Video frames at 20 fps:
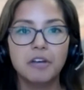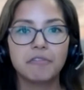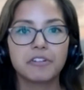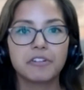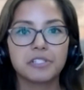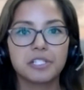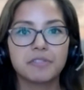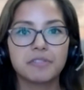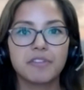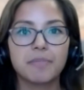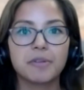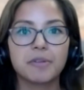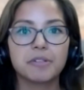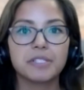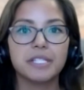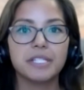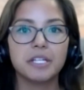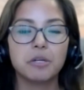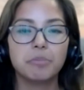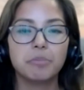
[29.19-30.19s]
versus from their
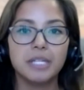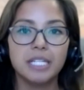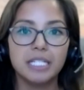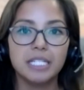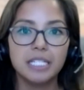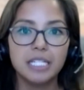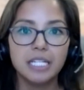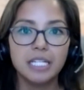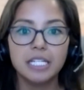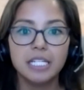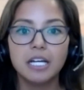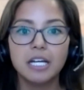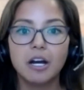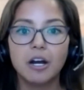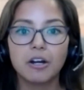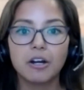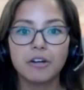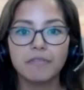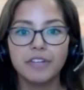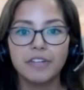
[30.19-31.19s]
COPD,
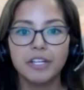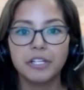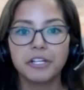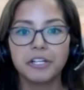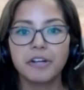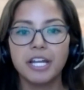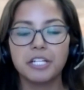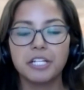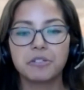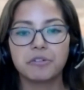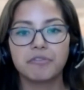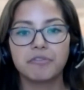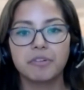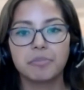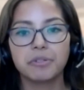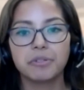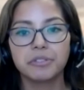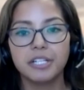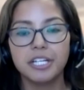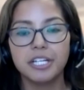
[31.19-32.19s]
heart failure, atrial
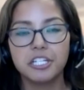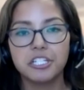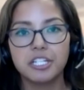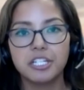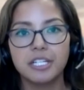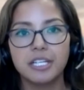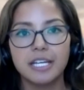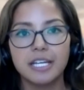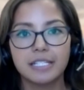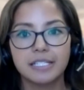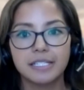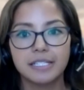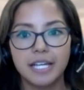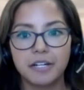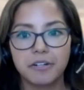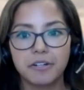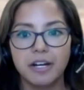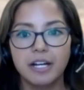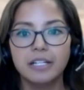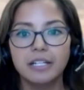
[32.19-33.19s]
fibrillation,
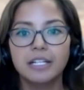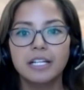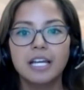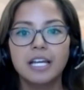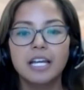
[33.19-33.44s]
etc.